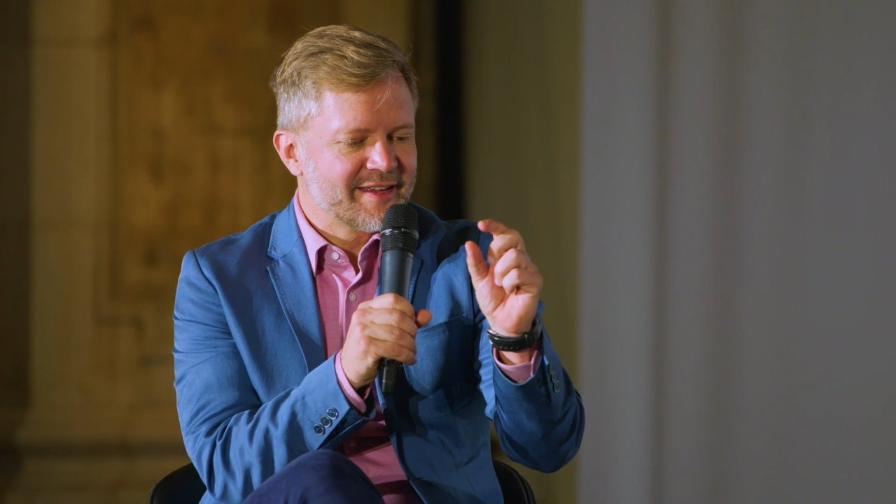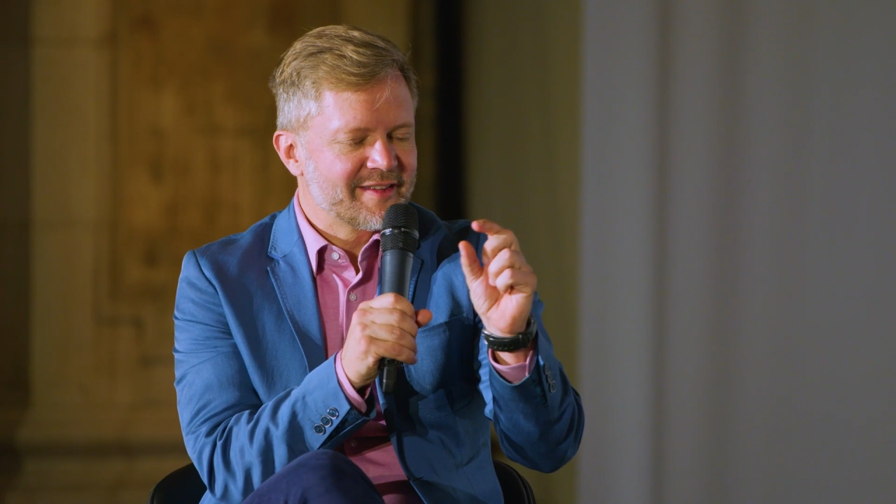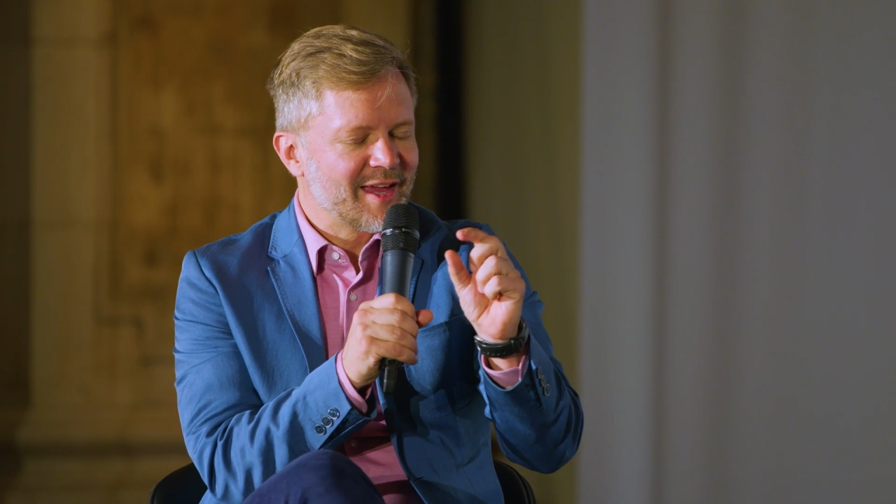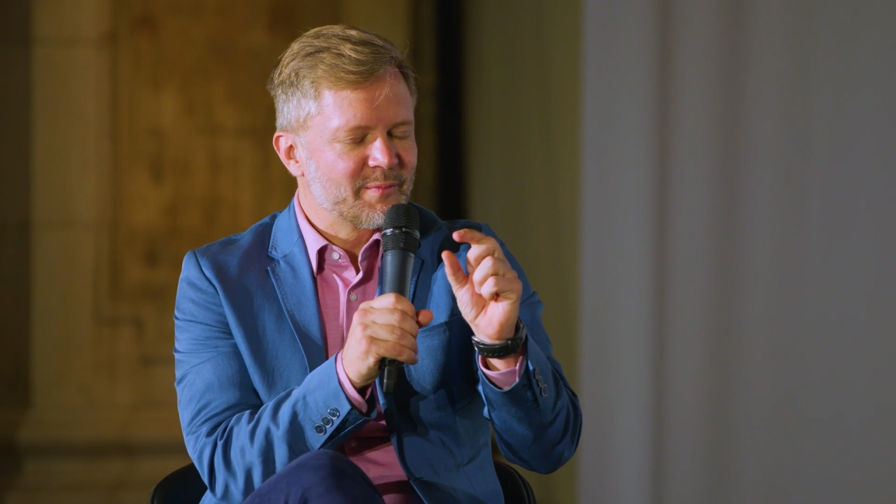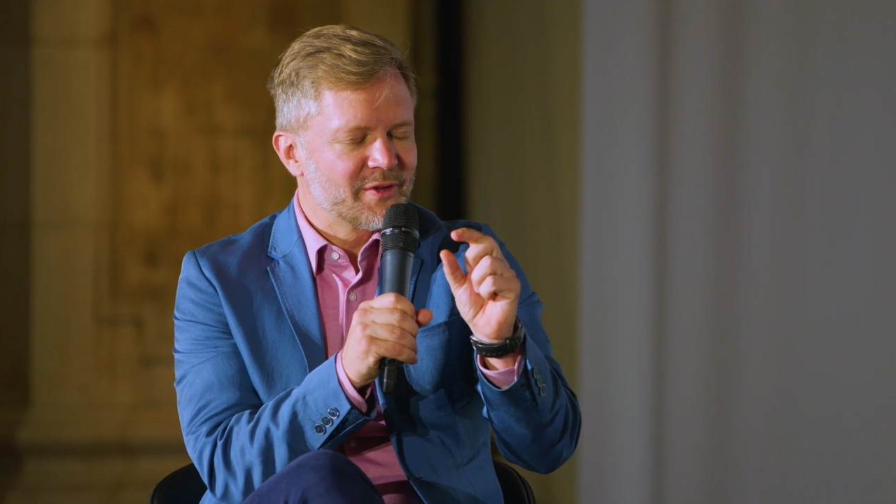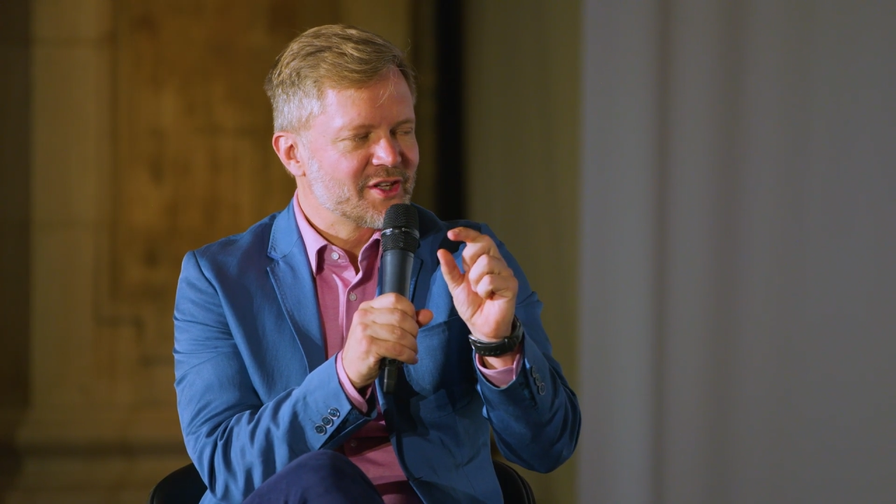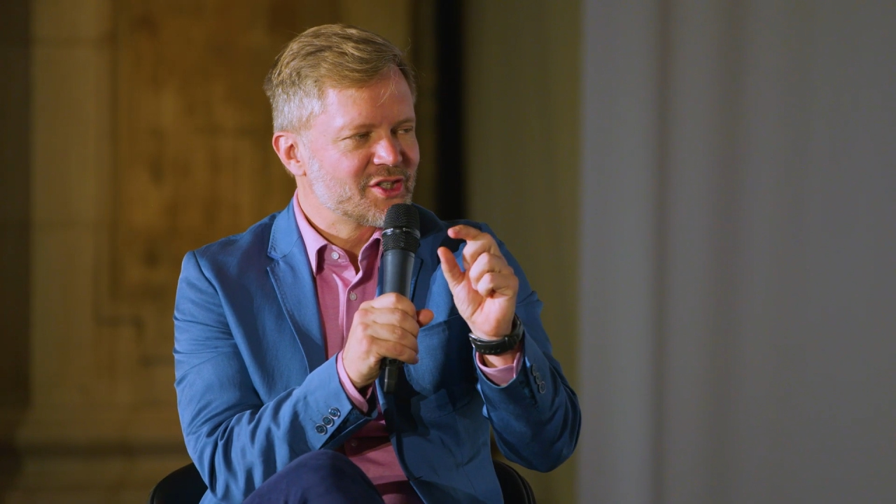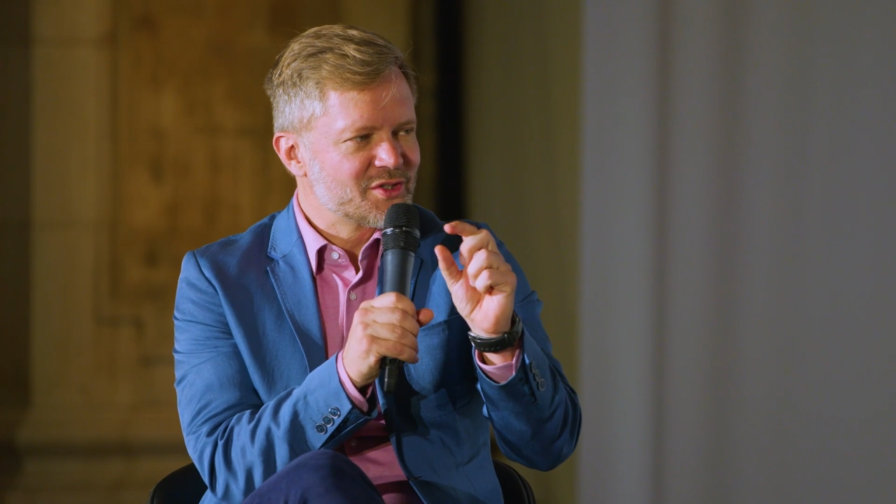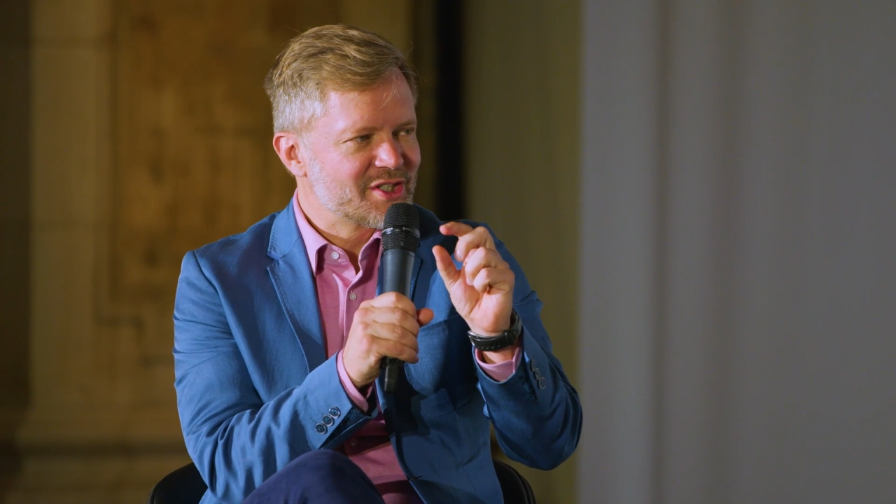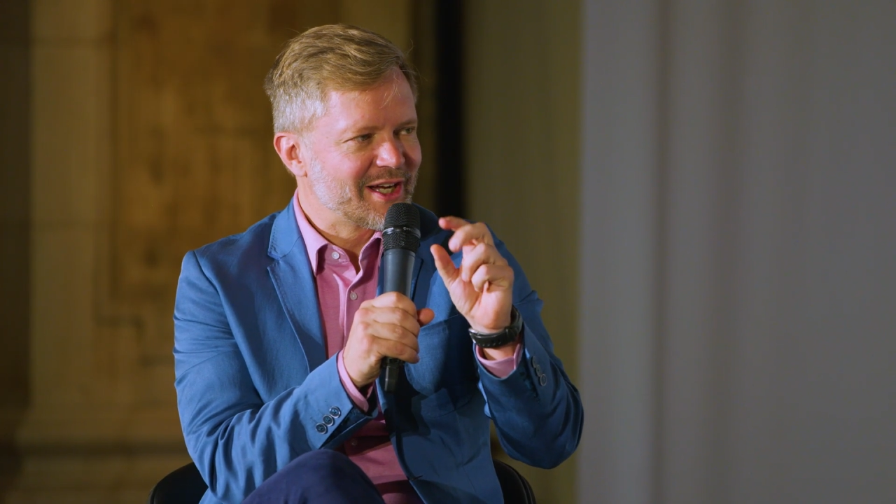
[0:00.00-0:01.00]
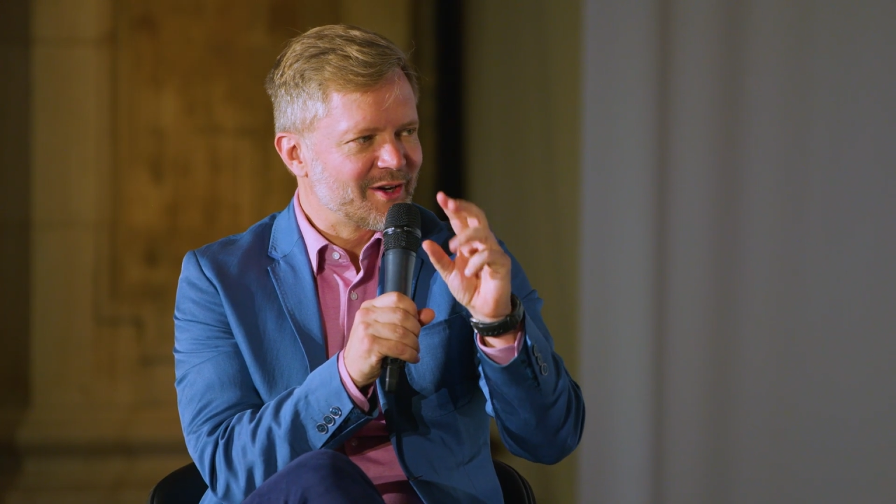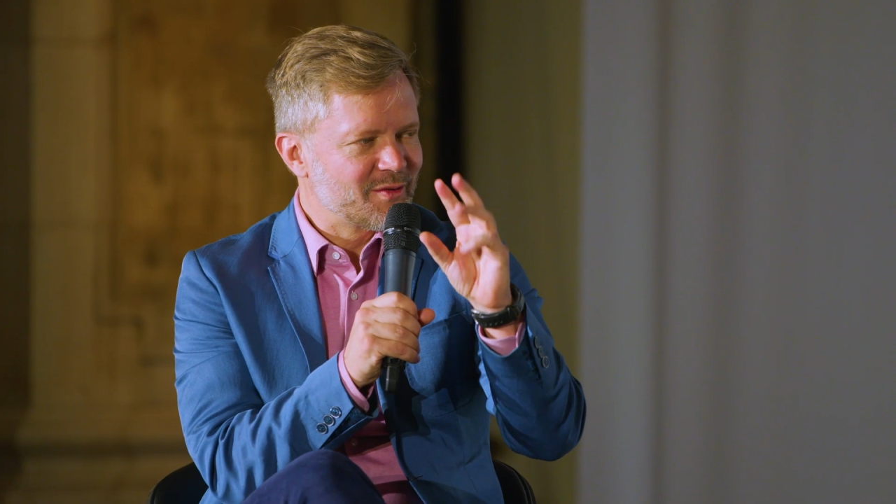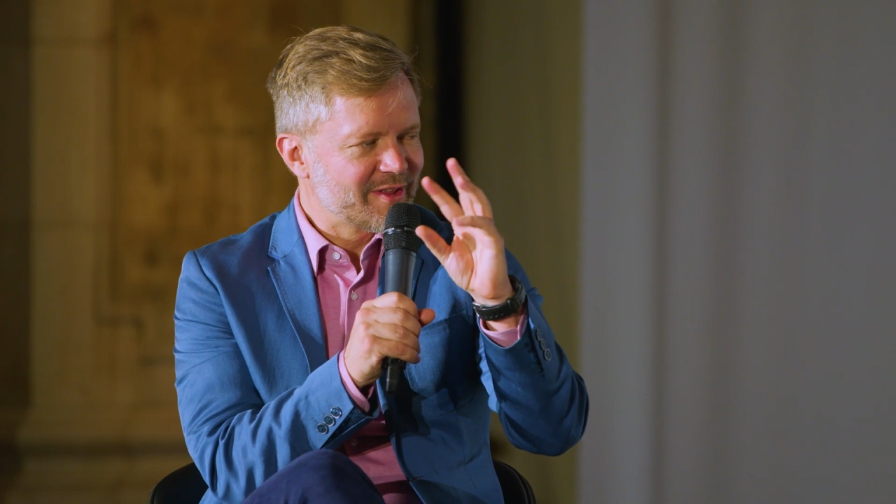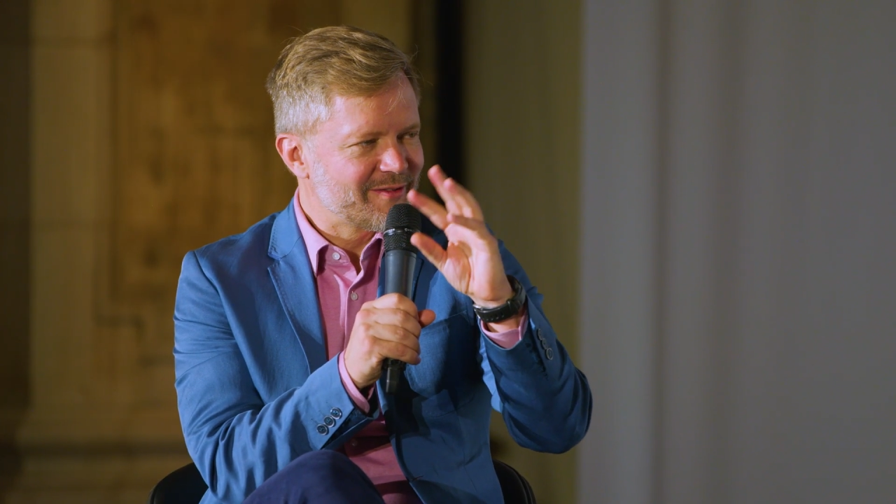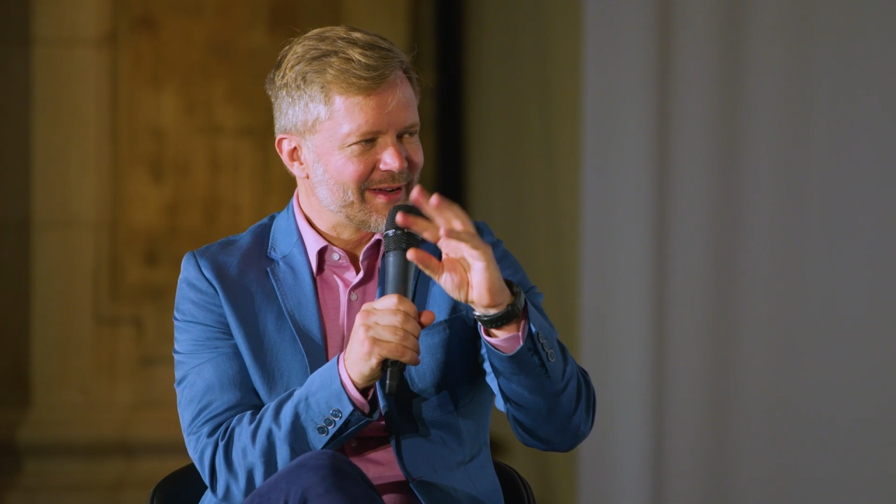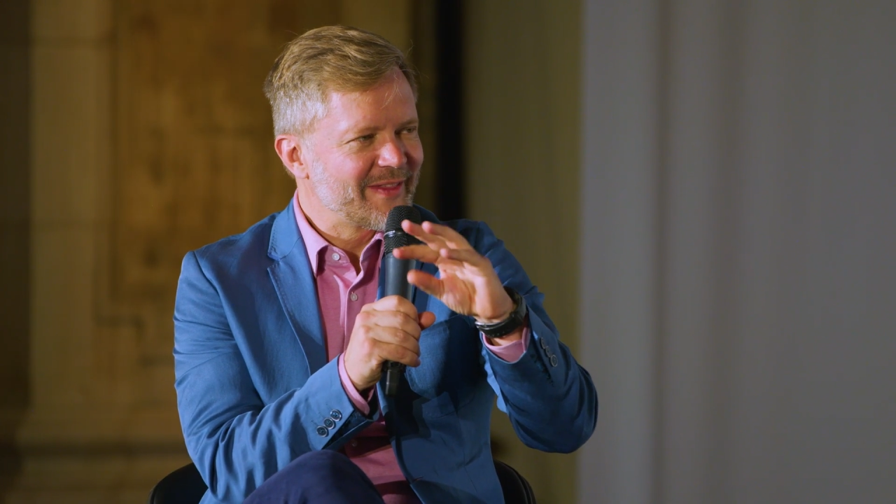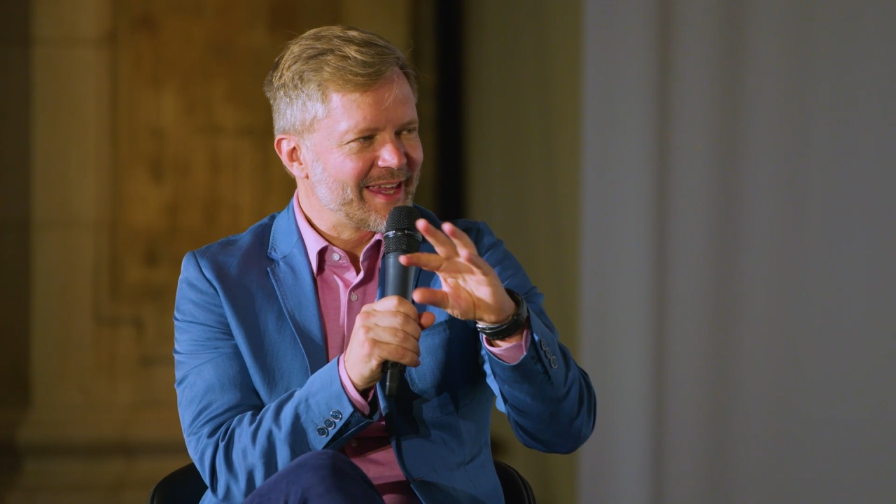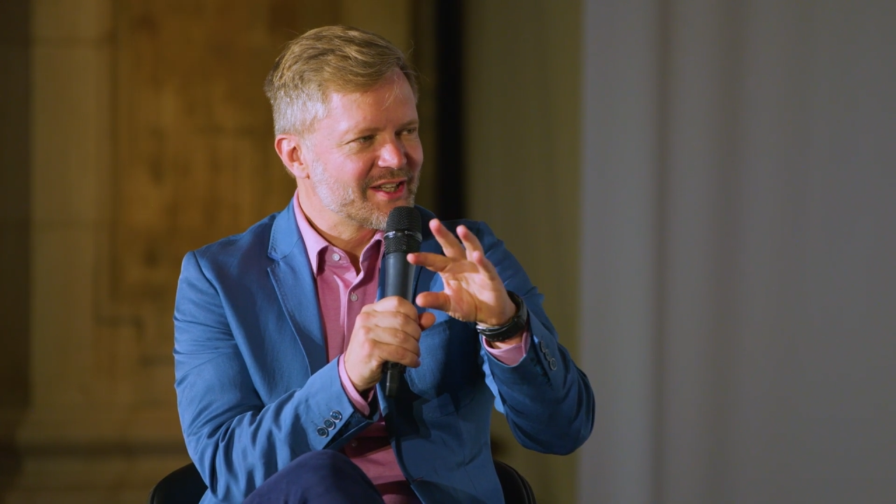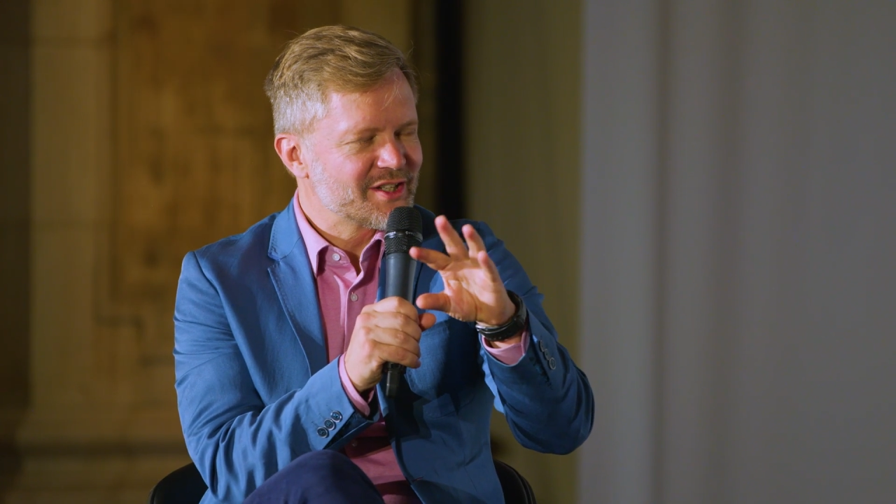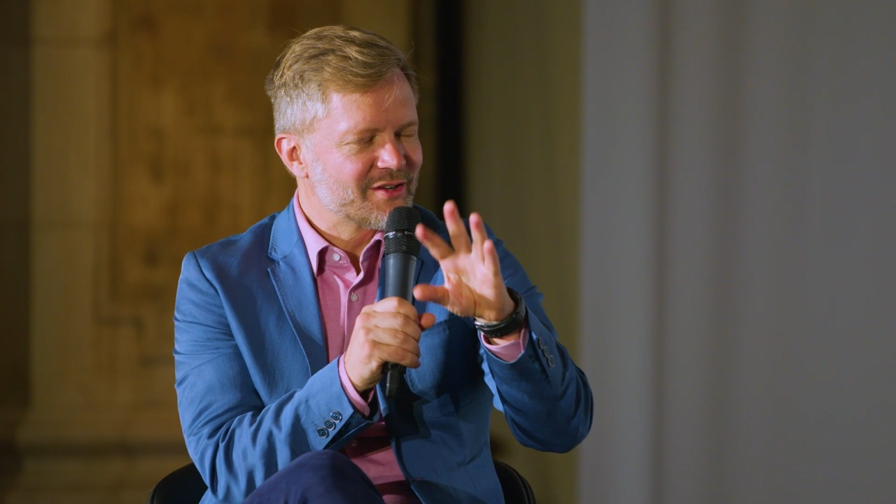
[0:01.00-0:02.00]
example that you shared was around the
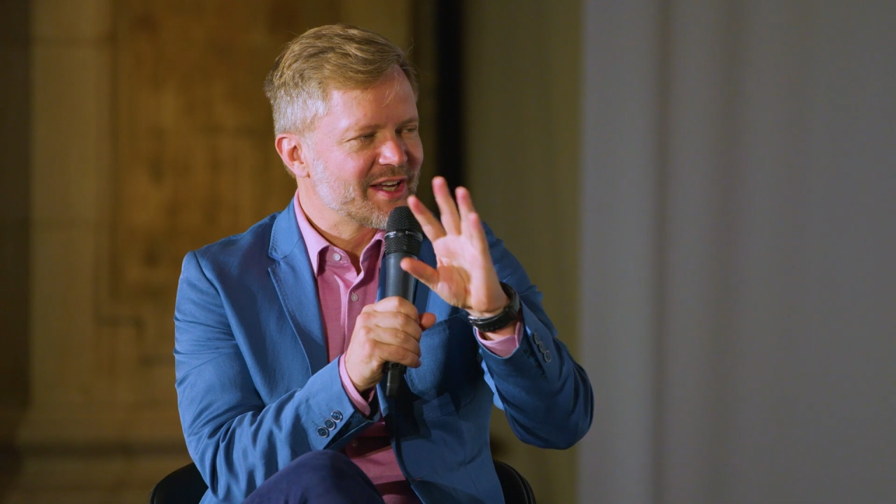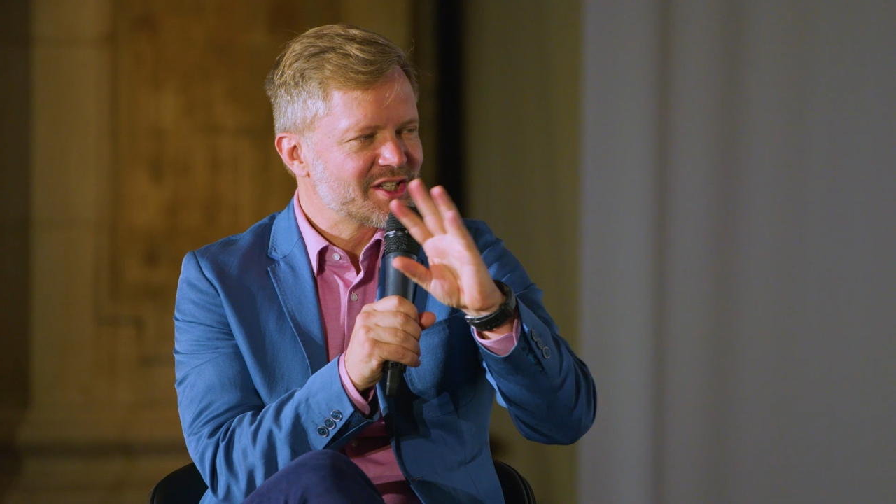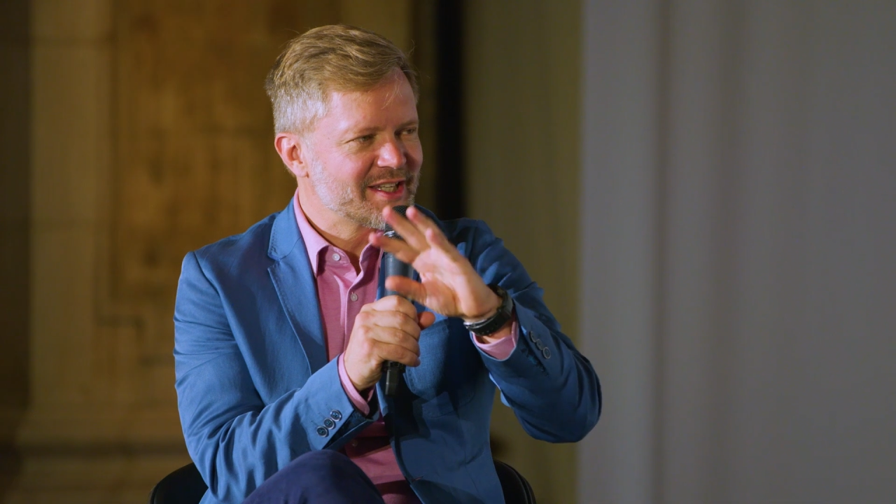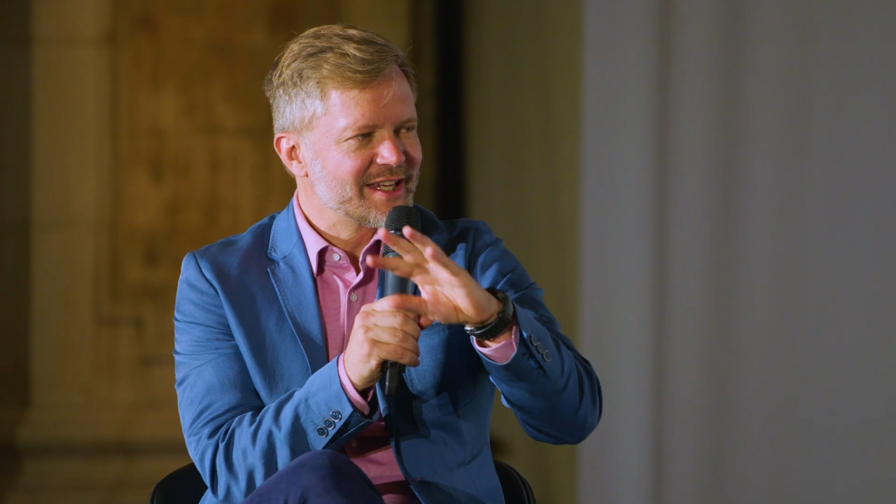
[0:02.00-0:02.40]
integration